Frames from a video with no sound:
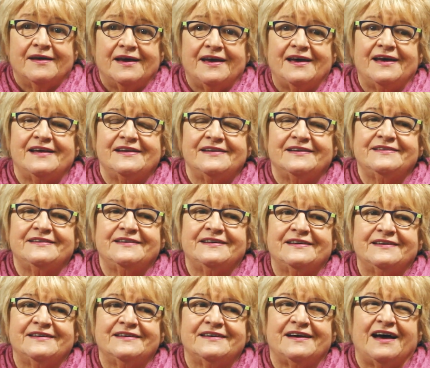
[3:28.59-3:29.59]
And
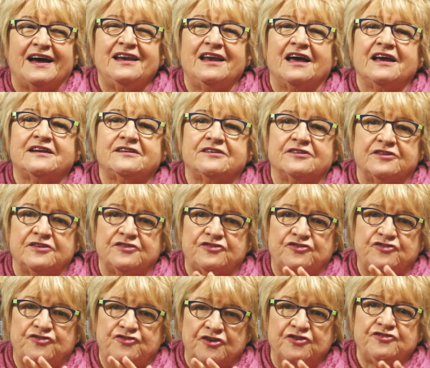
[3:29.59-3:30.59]
I liked it. It's
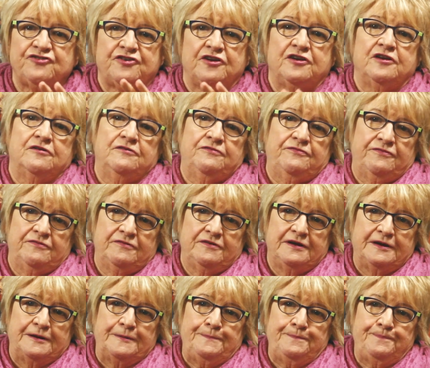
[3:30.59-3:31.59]
just enough,
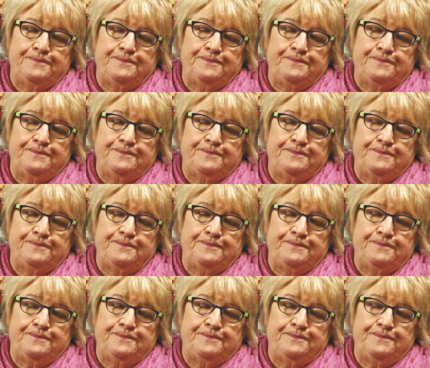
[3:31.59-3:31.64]
yeah.